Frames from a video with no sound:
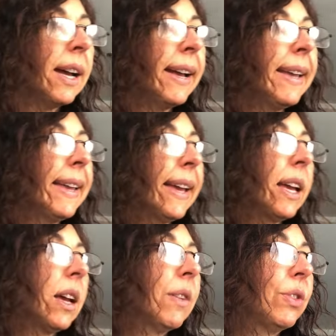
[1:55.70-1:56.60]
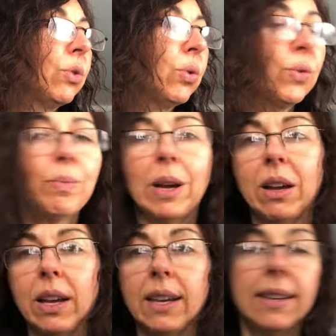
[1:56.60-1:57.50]
I have two of
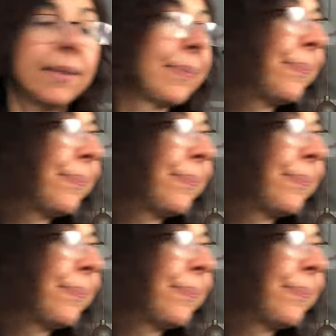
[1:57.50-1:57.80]
my